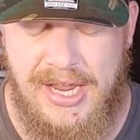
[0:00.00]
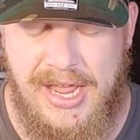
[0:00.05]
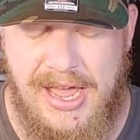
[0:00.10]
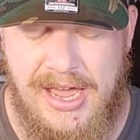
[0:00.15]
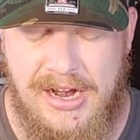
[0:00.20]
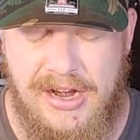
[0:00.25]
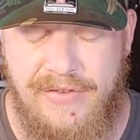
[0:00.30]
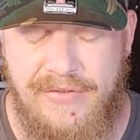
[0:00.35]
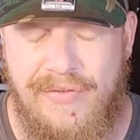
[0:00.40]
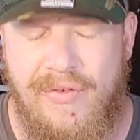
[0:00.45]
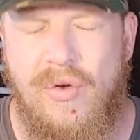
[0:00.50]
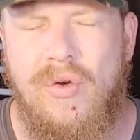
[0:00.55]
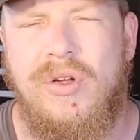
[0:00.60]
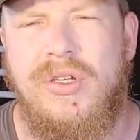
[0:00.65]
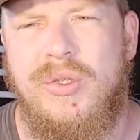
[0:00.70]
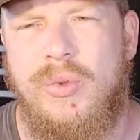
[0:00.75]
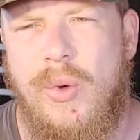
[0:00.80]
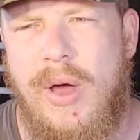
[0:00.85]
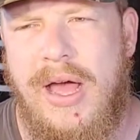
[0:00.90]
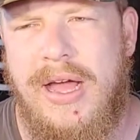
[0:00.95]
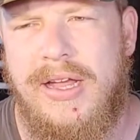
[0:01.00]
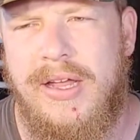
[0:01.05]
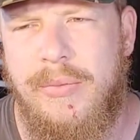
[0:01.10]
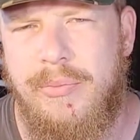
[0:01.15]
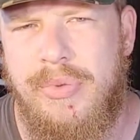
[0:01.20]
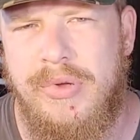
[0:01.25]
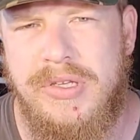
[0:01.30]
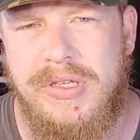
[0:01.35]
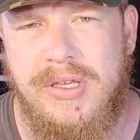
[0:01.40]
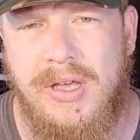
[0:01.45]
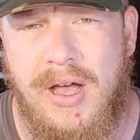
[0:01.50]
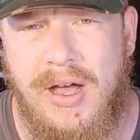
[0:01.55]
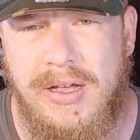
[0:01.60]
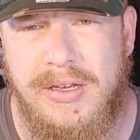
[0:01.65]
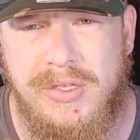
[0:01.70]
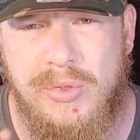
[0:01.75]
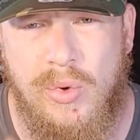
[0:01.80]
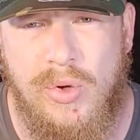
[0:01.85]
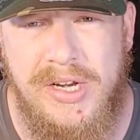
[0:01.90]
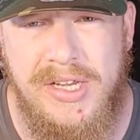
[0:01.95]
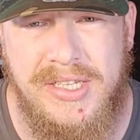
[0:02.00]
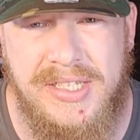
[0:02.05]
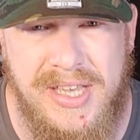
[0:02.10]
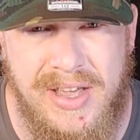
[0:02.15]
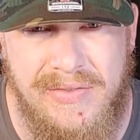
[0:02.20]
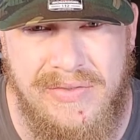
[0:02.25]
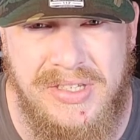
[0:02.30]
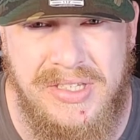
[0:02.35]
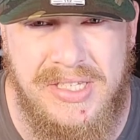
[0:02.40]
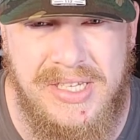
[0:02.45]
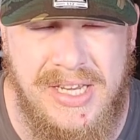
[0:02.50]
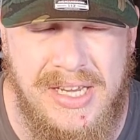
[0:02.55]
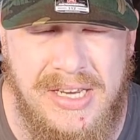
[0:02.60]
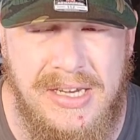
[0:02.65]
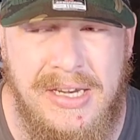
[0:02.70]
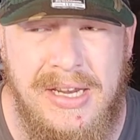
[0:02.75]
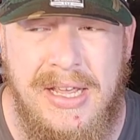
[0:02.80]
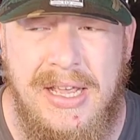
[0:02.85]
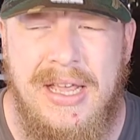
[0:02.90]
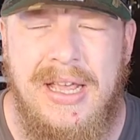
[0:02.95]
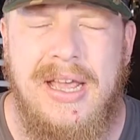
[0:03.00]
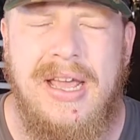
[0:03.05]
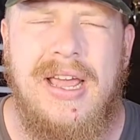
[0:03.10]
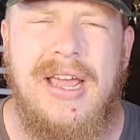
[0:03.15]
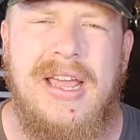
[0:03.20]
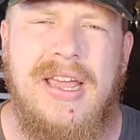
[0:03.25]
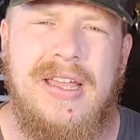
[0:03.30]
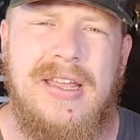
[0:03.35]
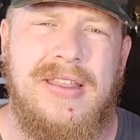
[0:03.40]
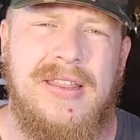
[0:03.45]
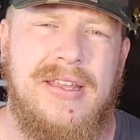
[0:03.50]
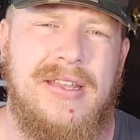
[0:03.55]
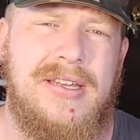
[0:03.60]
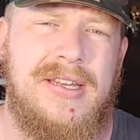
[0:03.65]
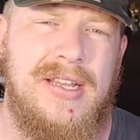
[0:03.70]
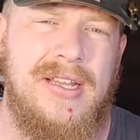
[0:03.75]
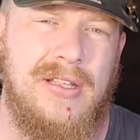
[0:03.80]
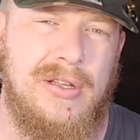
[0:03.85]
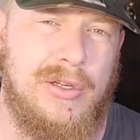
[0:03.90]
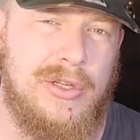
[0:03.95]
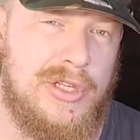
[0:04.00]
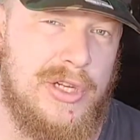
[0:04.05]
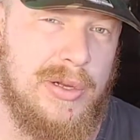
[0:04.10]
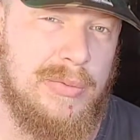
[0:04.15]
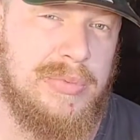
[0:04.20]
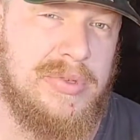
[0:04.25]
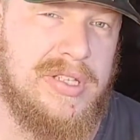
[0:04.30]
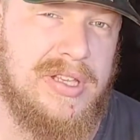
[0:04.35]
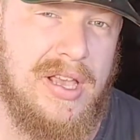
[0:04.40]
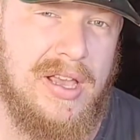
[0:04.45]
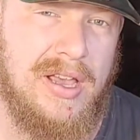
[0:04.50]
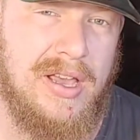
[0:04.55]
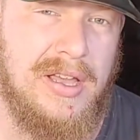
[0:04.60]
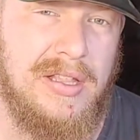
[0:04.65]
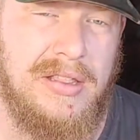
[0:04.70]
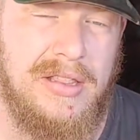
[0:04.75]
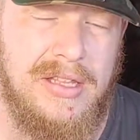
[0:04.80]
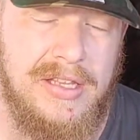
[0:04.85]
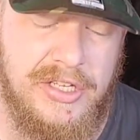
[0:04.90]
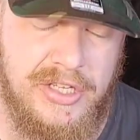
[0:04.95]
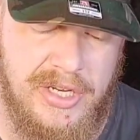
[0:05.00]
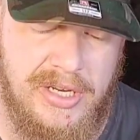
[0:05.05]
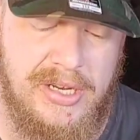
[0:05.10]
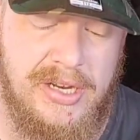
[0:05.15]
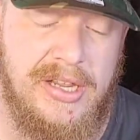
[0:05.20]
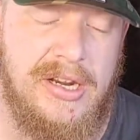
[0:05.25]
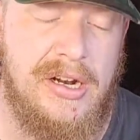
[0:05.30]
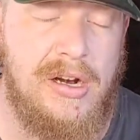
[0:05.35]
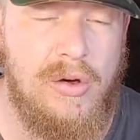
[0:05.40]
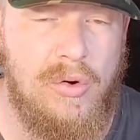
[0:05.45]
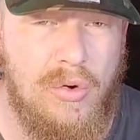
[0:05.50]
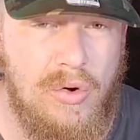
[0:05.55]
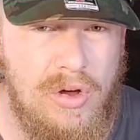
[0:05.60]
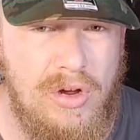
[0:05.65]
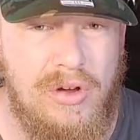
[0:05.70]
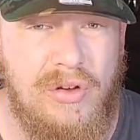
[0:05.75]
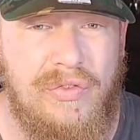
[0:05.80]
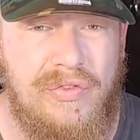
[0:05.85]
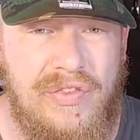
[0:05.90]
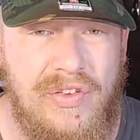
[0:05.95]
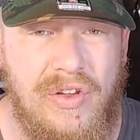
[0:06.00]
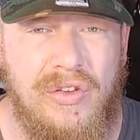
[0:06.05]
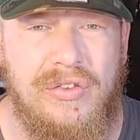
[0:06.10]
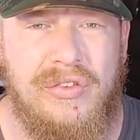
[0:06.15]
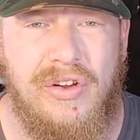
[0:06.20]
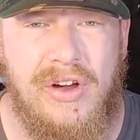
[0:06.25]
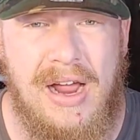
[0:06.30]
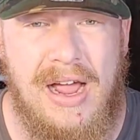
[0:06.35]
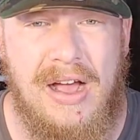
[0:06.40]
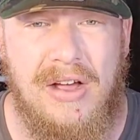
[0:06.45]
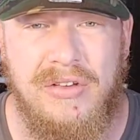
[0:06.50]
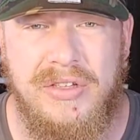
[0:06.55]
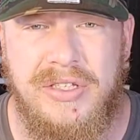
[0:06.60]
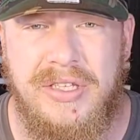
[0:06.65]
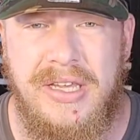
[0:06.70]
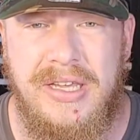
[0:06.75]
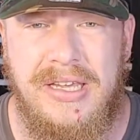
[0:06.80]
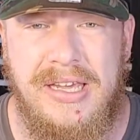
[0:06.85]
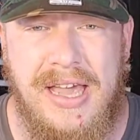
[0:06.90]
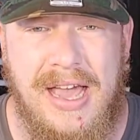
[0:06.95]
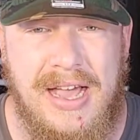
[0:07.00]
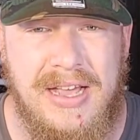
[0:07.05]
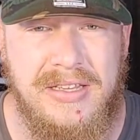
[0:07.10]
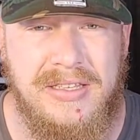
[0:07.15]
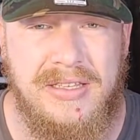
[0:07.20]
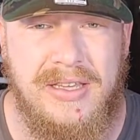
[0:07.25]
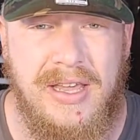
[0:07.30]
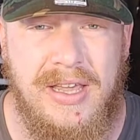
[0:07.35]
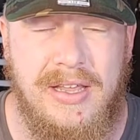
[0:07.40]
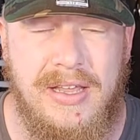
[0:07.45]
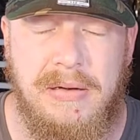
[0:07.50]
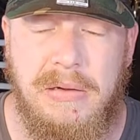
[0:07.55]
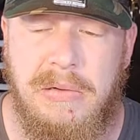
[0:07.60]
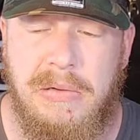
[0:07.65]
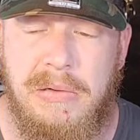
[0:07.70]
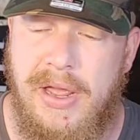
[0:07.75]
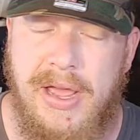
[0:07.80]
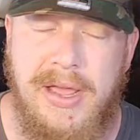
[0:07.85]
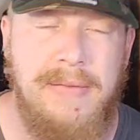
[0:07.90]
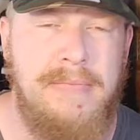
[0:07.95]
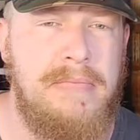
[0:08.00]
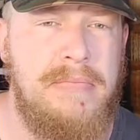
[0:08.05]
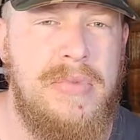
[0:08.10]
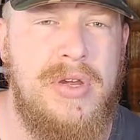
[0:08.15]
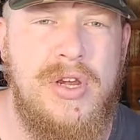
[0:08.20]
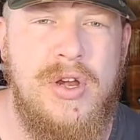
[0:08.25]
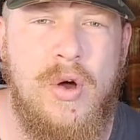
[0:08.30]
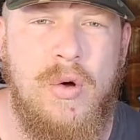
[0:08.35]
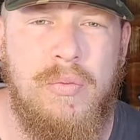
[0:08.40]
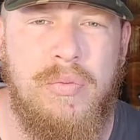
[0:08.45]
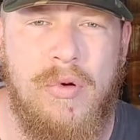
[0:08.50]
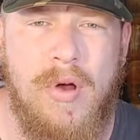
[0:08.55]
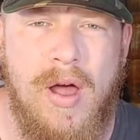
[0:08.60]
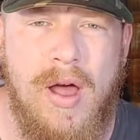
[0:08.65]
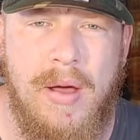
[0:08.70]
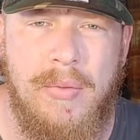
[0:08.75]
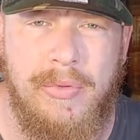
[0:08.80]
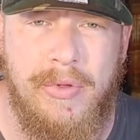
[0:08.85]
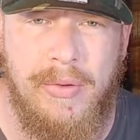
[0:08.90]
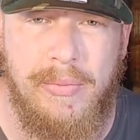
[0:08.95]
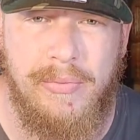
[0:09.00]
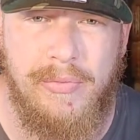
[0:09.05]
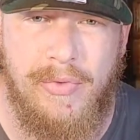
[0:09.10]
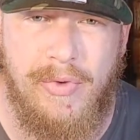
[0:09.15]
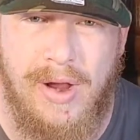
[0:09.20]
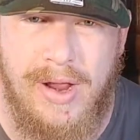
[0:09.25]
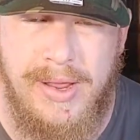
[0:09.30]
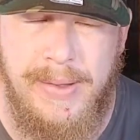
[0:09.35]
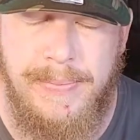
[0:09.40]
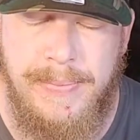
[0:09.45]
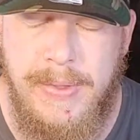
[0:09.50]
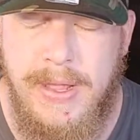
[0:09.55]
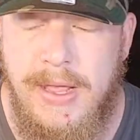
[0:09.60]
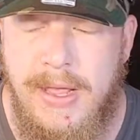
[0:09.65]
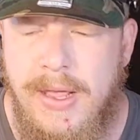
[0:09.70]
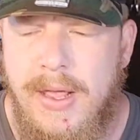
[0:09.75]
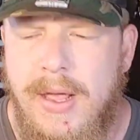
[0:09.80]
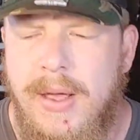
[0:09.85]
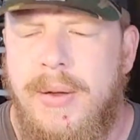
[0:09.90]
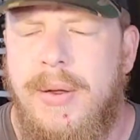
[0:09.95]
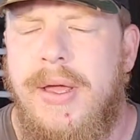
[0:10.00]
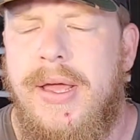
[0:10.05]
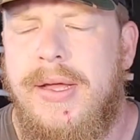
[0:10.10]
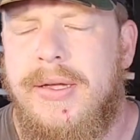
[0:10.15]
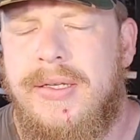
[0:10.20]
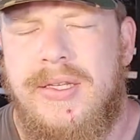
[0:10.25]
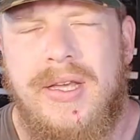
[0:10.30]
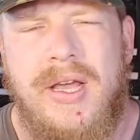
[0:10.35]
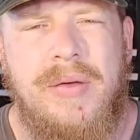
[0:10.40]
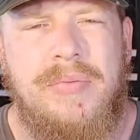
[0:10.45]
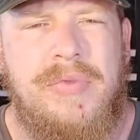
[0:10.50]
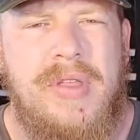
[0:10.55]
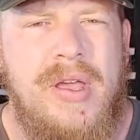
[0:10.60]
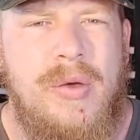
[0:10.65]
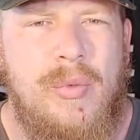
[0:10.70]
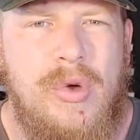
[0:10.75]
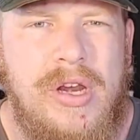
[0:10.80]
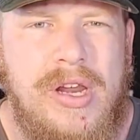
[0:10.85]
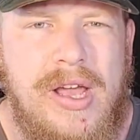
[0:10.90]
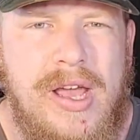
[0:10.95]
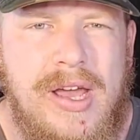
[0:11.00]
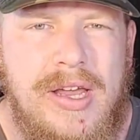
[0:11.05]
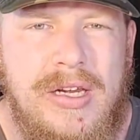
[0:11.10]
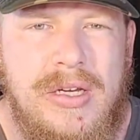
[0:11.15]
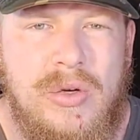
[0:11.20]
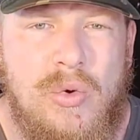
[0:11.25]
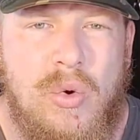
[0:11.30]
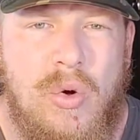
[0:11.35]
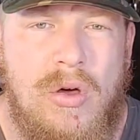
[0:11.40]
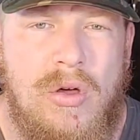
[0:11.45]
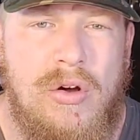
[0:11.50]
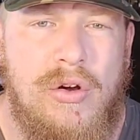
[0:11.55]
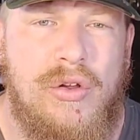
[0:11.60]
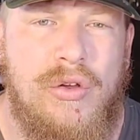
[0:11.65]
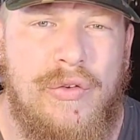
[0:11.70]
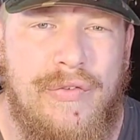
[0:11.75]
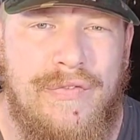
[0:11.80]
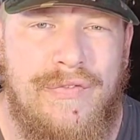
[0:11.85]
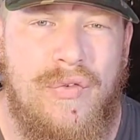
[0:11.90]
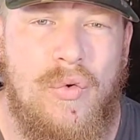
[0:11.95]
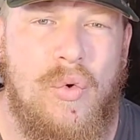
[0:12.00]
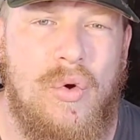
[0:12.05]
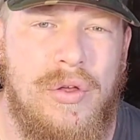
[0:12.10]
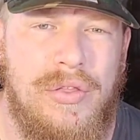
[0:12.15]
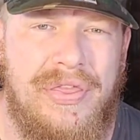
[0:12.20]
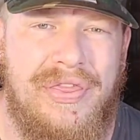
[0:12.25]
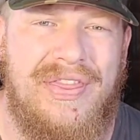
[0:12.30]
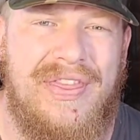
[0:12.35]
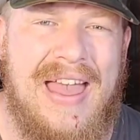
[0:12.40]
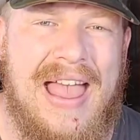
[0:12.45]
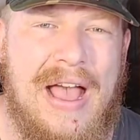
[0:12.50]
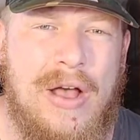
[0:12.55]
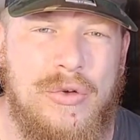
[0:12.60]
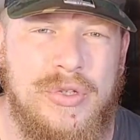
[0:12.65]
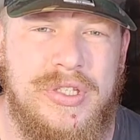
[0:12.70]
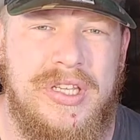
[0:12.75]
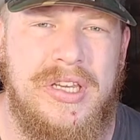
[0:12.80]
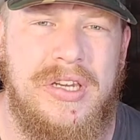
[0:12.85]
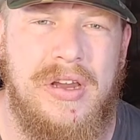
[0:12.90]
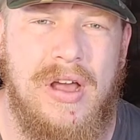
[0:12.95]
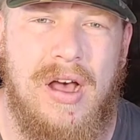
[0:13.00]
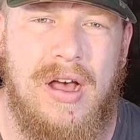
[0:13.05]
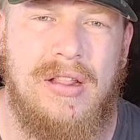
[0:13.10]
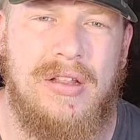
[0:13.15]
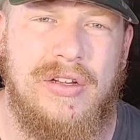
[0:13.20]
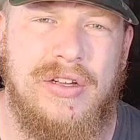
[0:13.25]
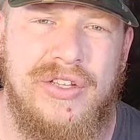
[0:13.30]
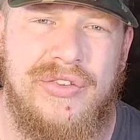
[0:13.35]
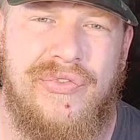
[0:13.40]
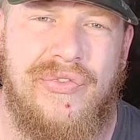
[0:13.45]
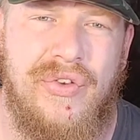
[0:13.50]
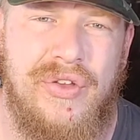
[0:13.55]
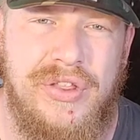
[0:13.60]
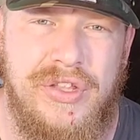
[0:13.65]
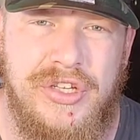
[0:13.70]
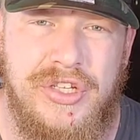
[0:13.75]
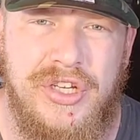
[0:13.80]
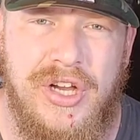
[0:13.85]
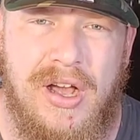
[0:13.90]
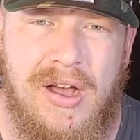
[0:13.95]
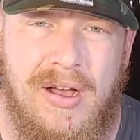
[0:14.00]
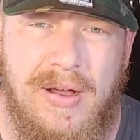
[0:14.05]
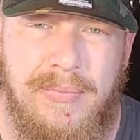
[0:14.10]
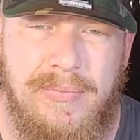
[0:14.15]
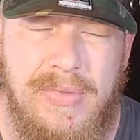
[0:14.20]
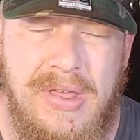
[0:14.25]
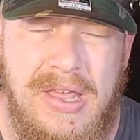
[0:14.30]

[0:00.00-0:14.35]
had a Volkswagen Passat 2017, and the dealership said she needed an oil filter housing gasket. Okay, no problem, right? Except they went ahead and quoted her $4,000 for the job.